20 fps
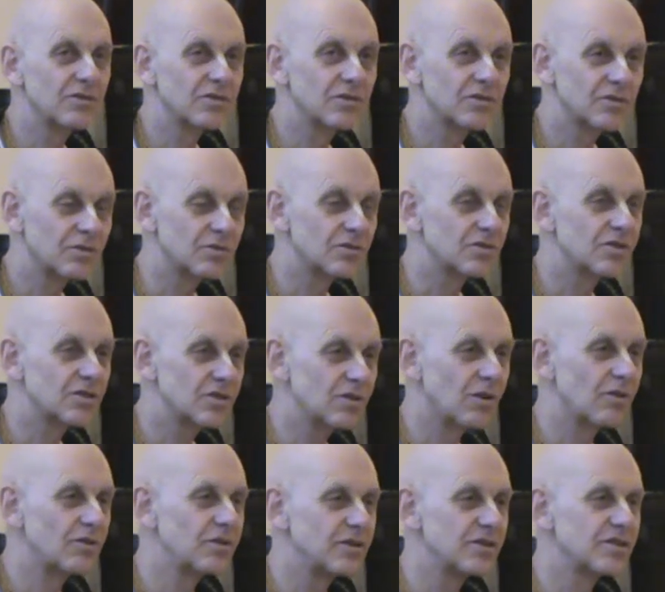good
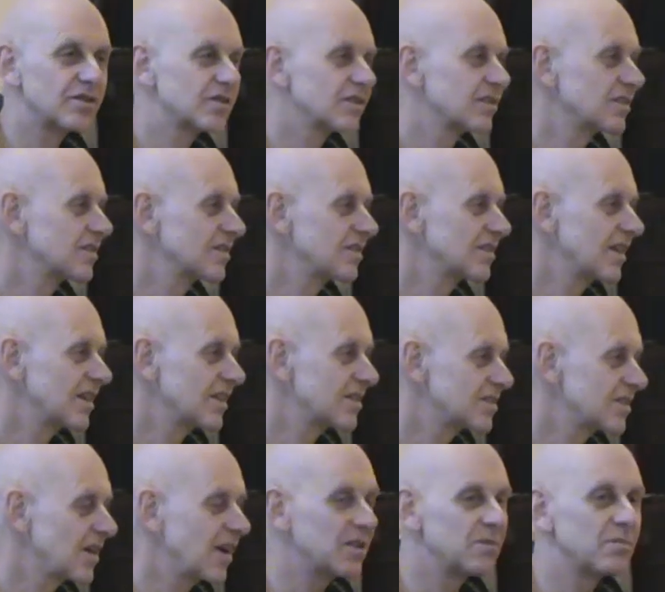stories,
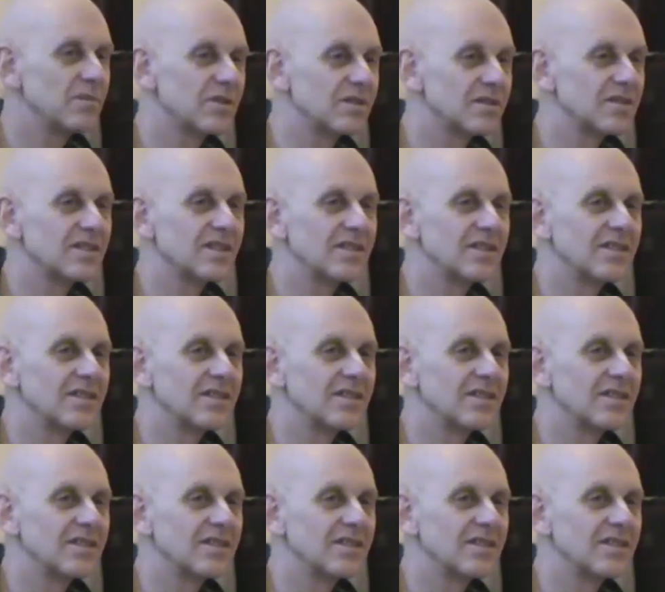excitement,